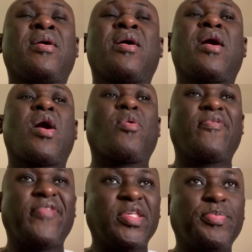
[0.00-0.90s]
Our
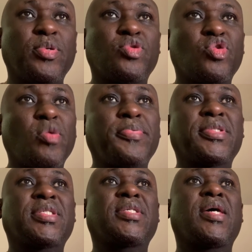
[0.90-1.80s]
Facebook
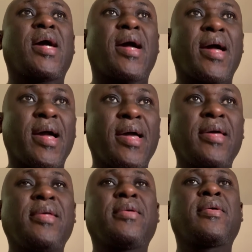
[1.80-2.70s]
groups are
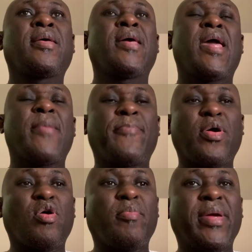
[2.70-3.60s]

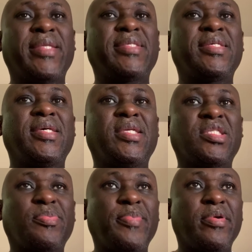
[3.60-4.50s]
empowerment,
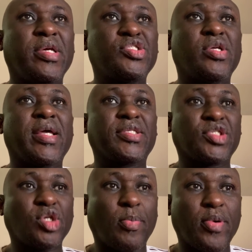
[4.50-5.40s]
inspiration, and
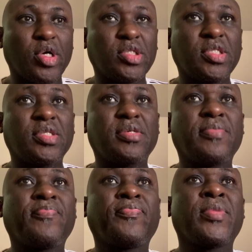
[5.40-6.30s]
support,
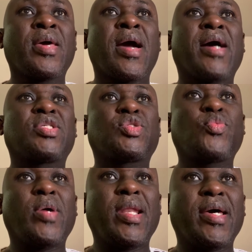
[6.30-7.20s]
as
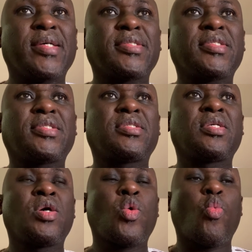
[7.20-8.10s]
well as
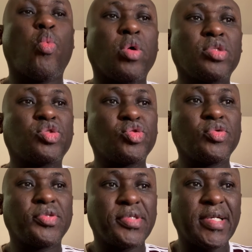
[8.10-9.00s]
1,
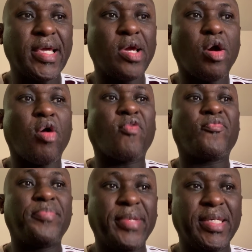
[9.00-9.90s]
2, 3
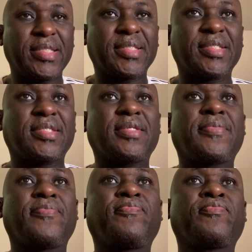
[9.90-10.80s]
of bees.
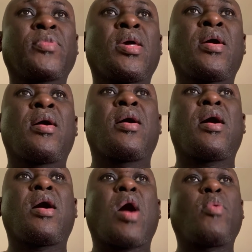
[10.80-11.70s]

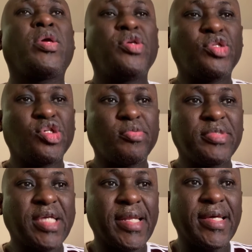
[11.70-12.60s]
Our YouTube
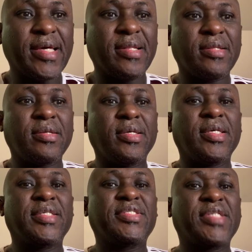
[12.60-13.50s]
channel
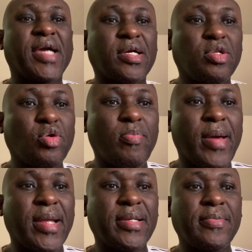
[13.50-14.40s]
is Jack Lookman.